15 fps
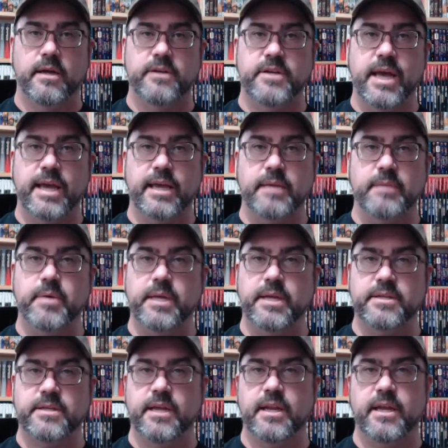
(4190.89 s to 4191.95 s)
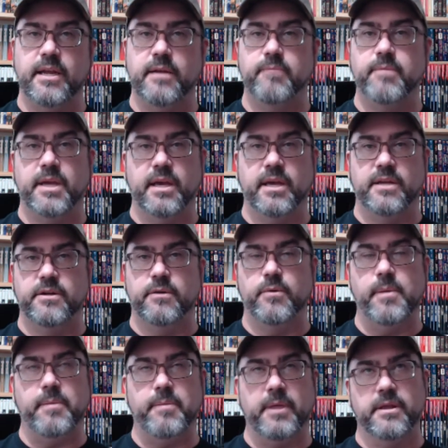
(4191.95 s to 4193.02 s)
jagged pits in it because you're
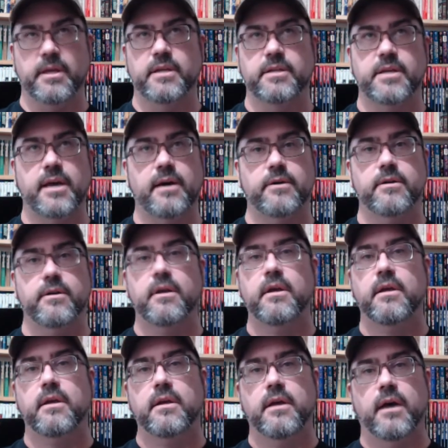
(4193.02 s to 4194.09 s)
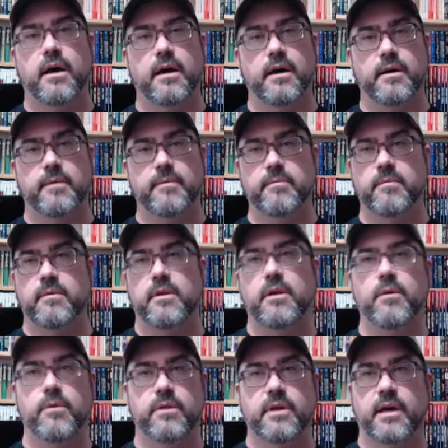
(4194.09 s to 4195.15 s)
ripping things out.
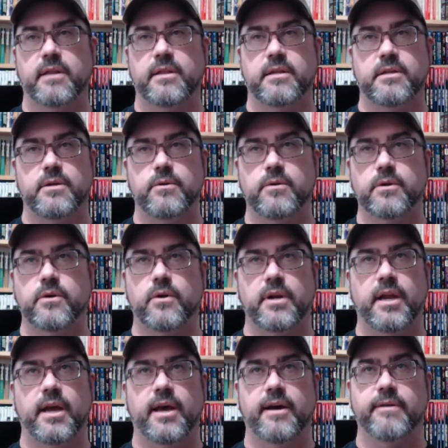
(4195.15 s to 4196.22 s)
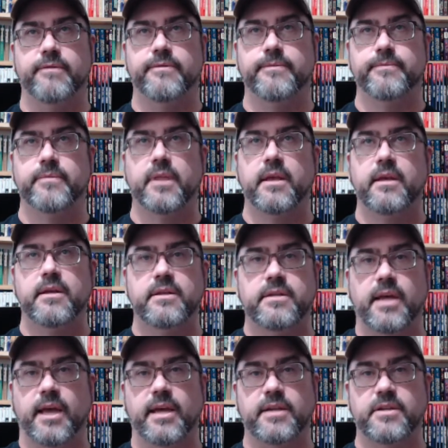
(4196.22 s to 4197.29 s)
You thought that you were going to have,
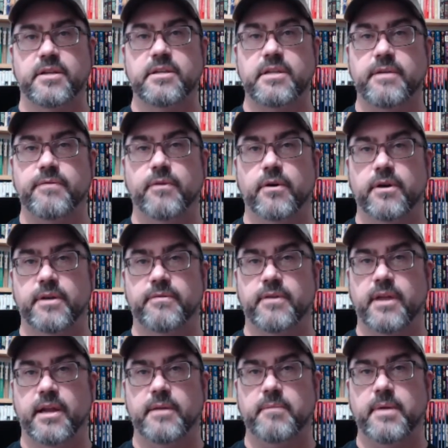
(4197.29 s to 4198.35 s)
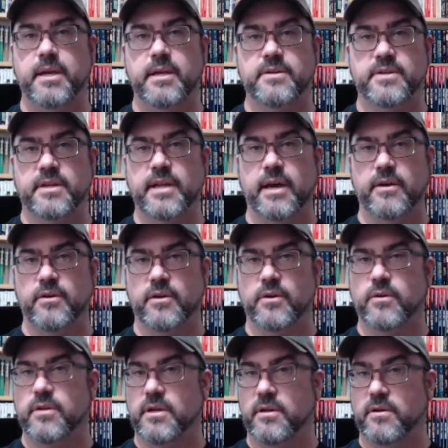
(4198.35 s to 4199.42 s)
say, 64 different enemies, and now you can
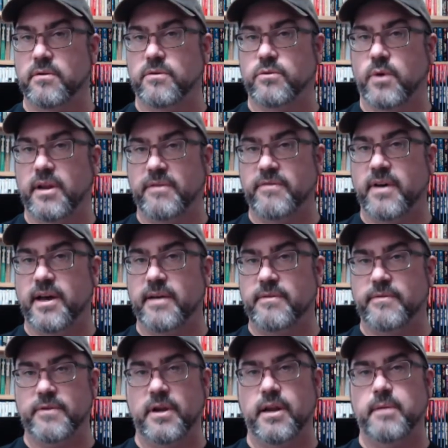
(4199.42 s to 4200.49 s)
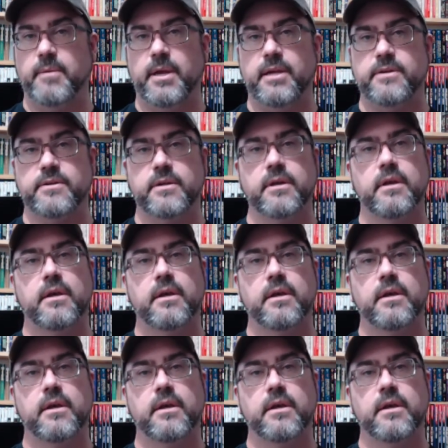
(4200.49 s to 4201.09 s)
only do 25 different enemies.